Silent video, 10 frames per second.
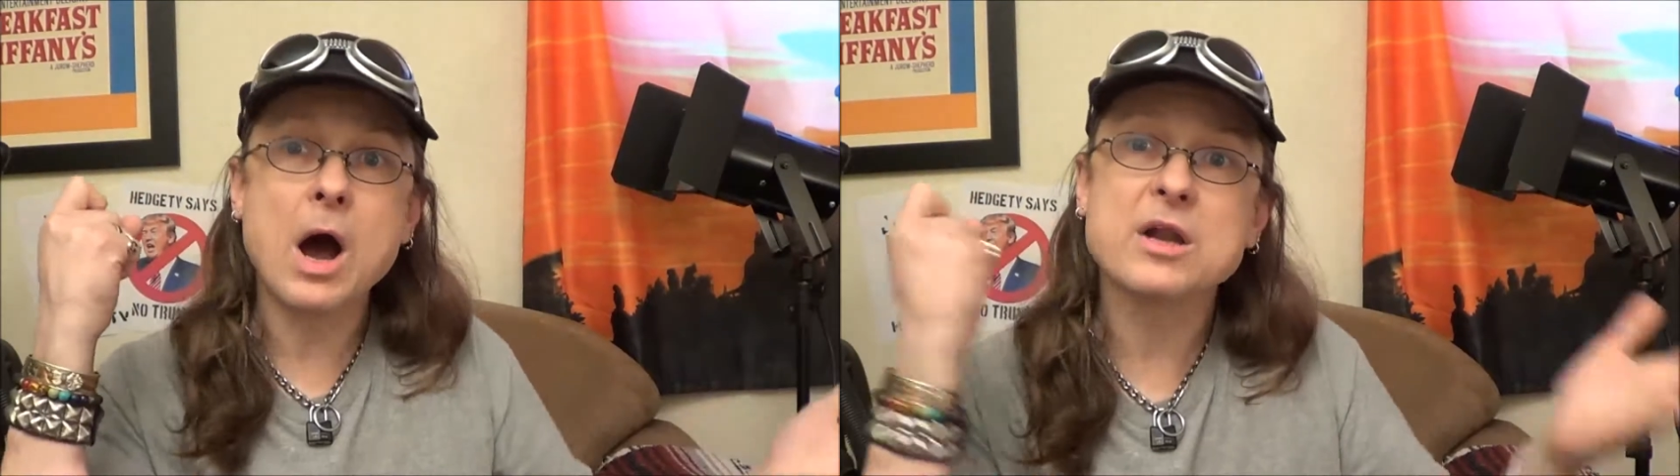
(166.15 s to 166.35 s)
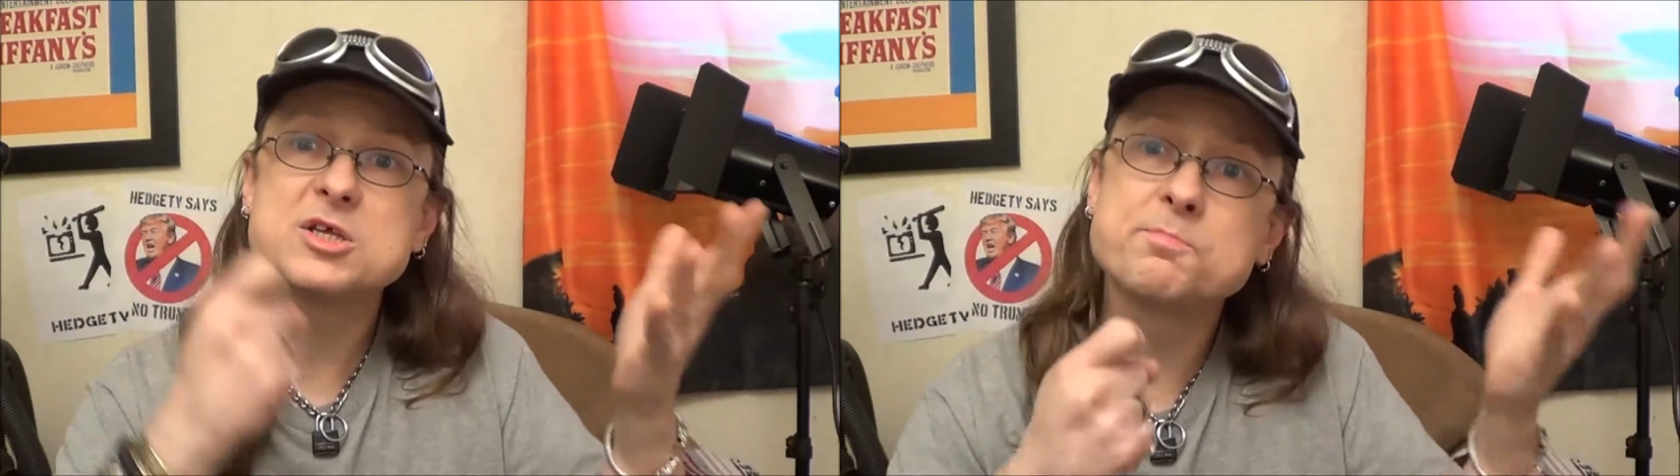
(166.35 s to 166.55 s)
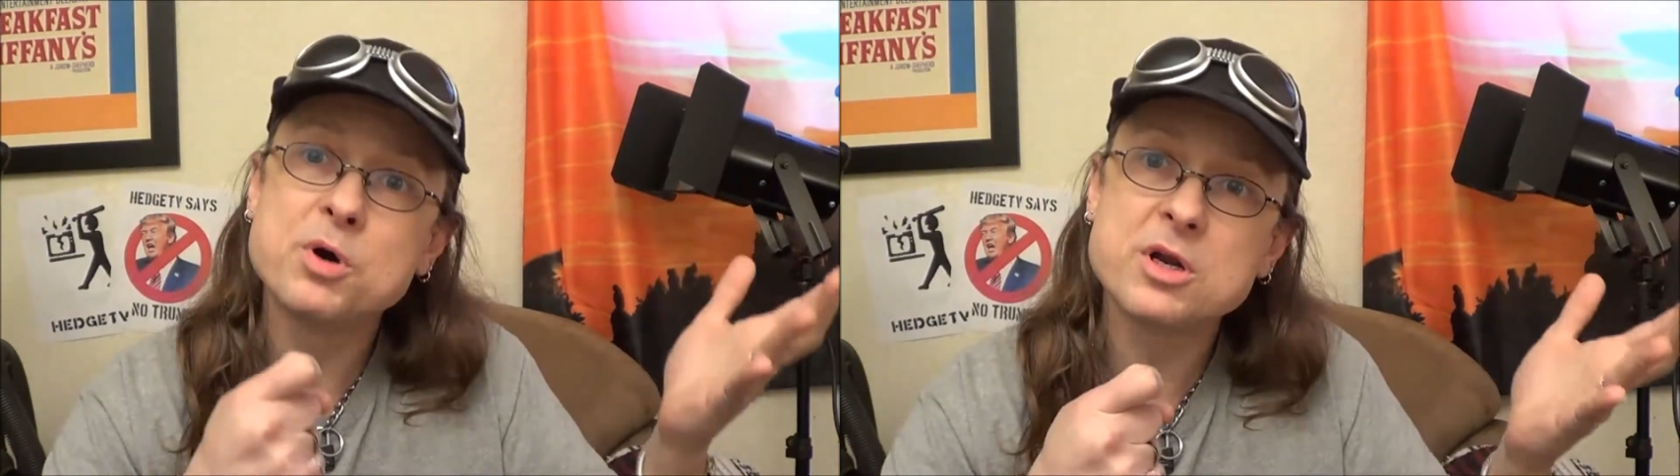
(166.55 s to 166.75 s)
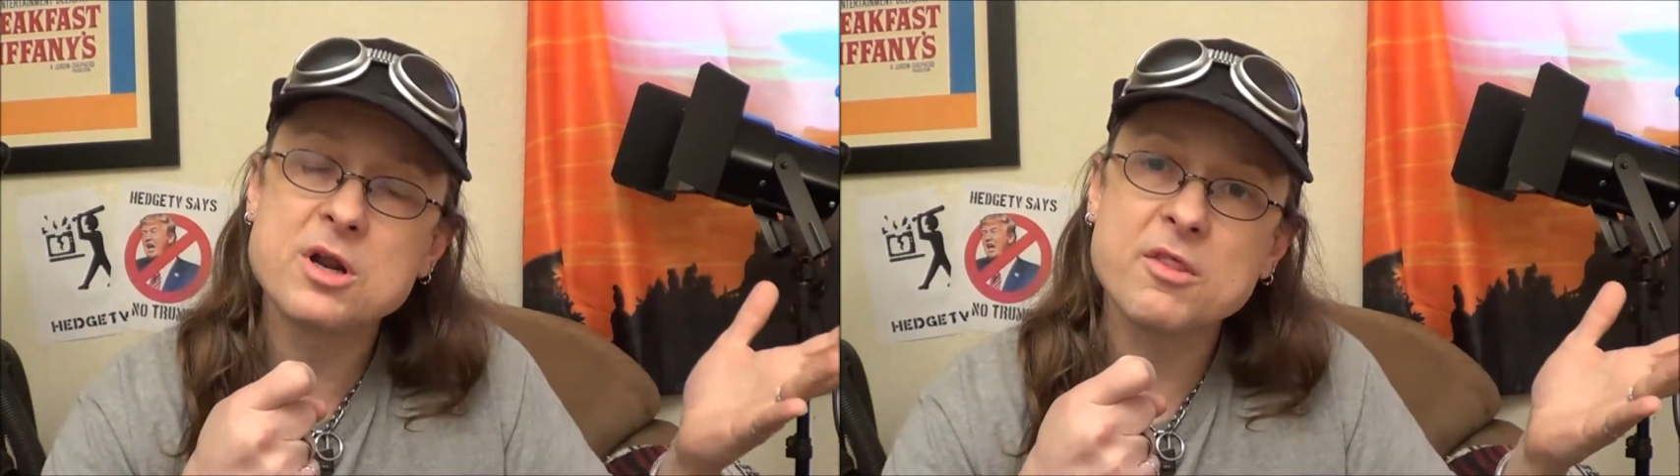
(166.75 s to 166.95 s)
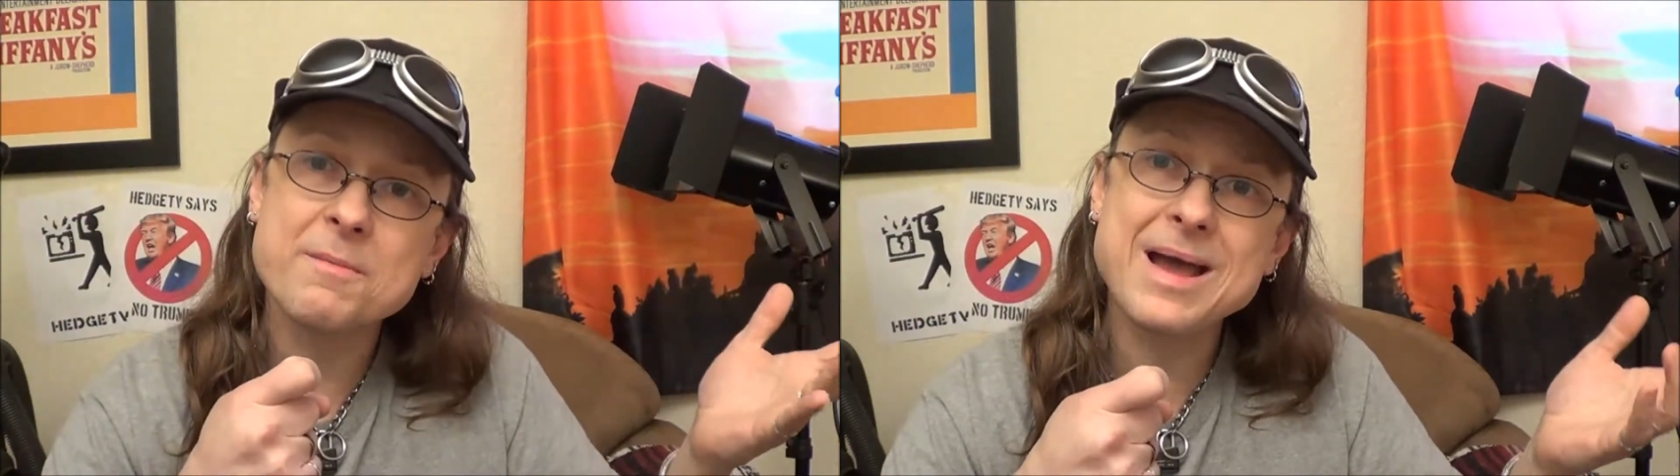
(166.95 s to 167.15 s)
I'll just put
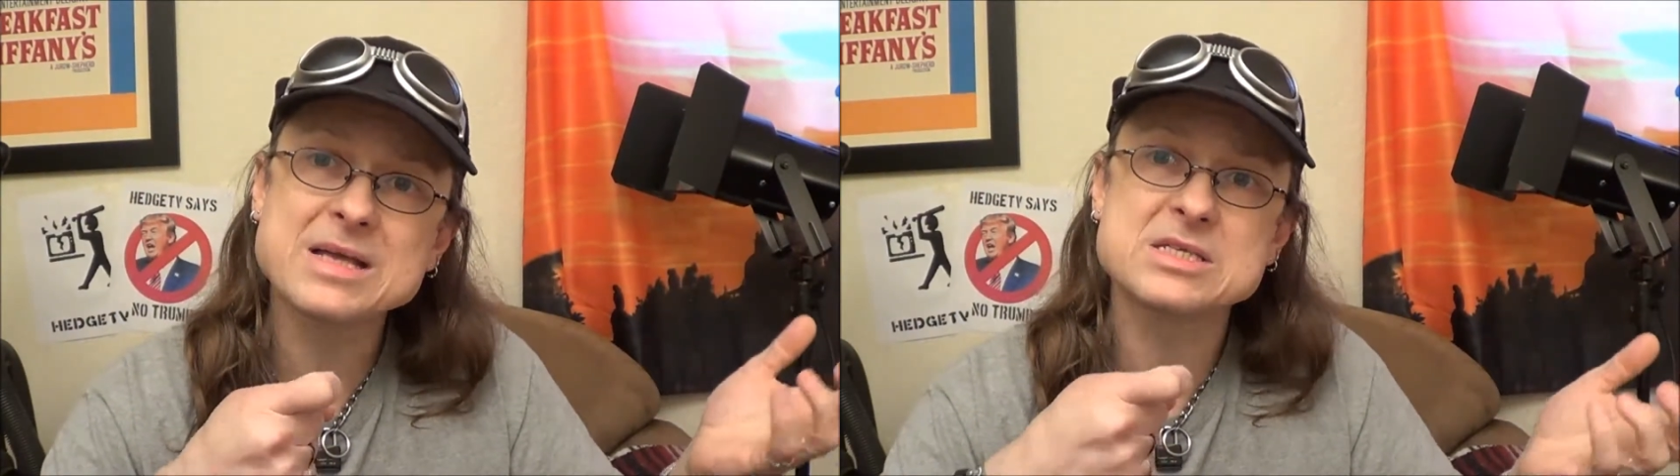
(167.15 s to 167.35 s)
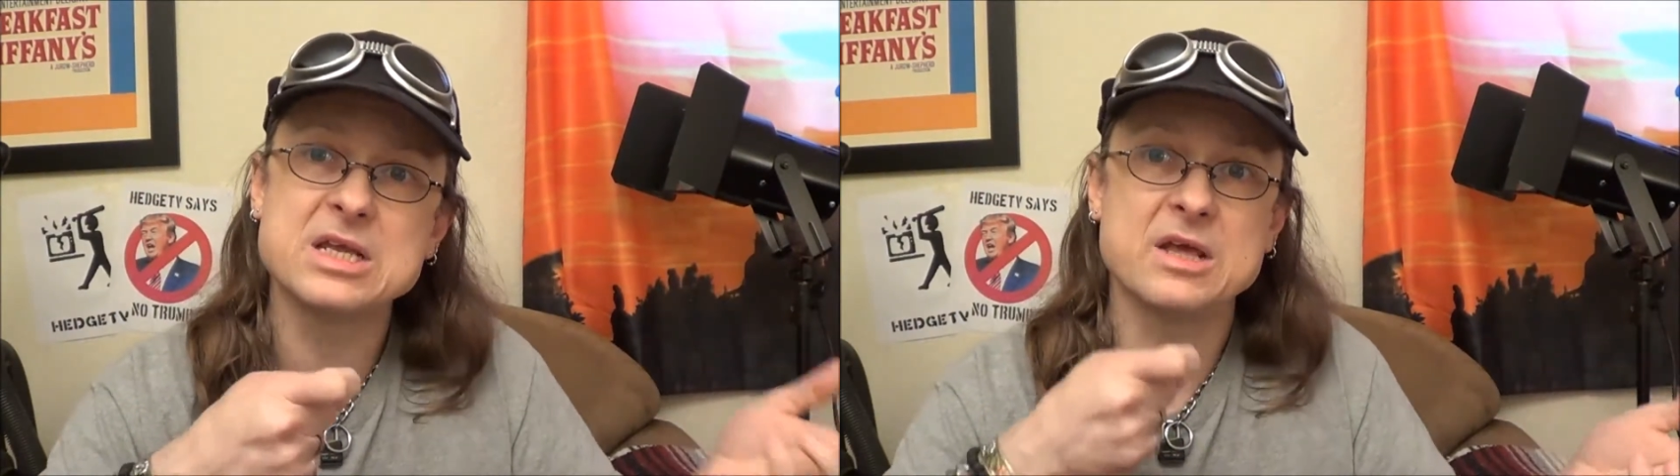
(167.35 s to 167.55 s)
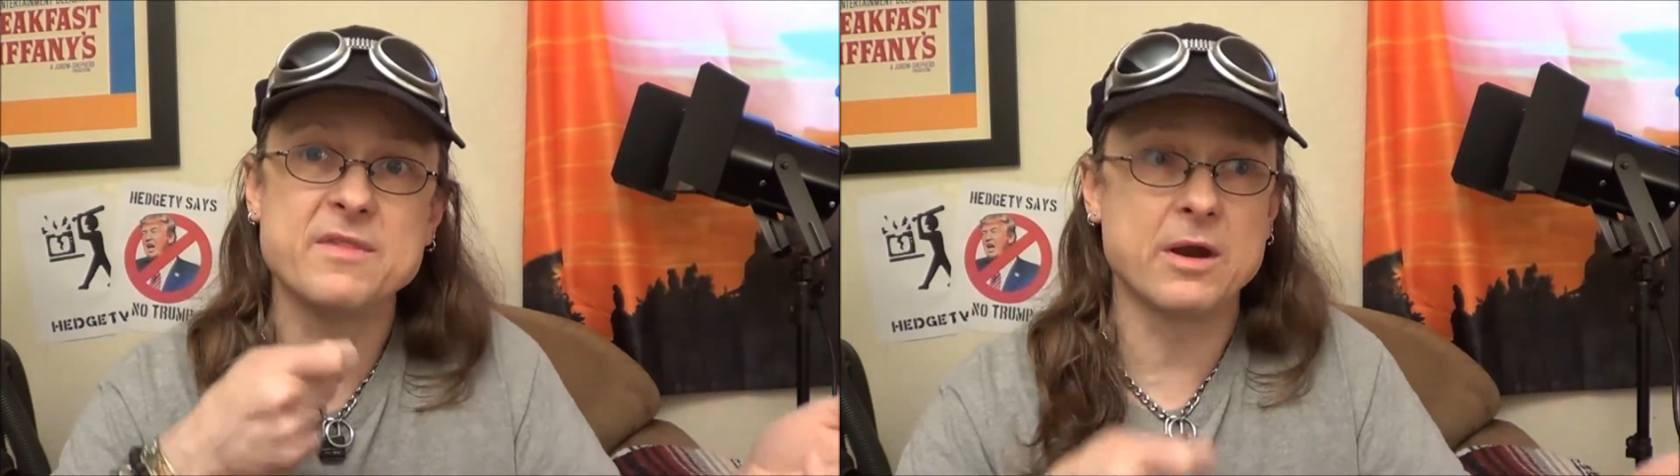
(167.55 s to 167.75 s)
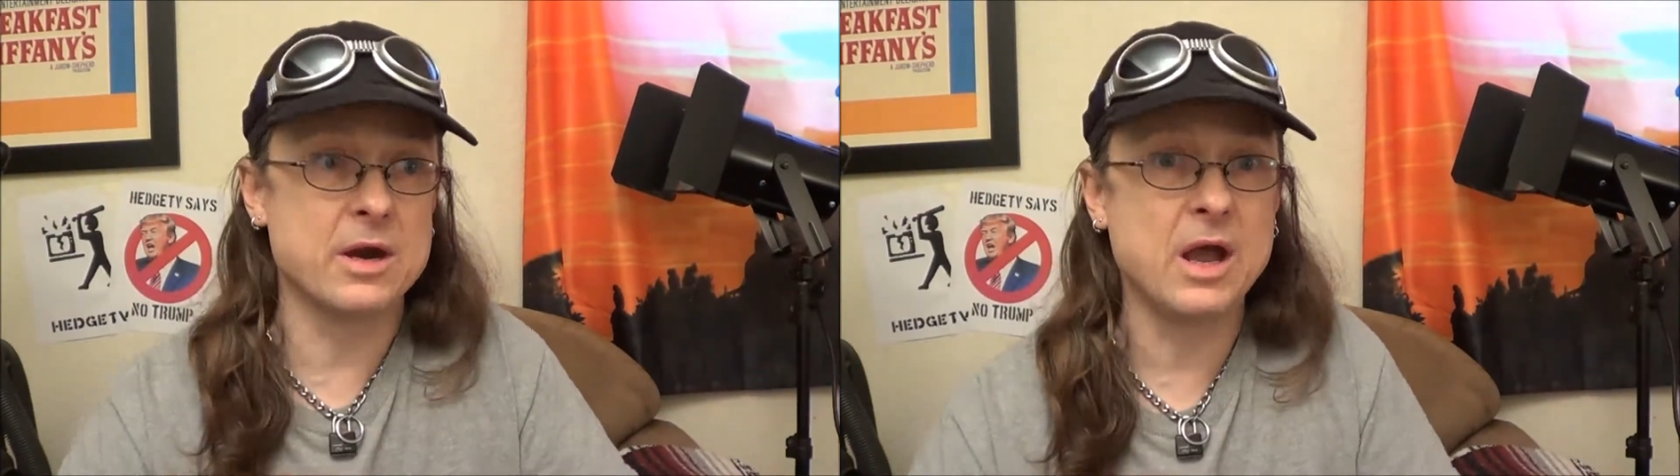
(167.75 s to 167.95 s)
another magazine in there,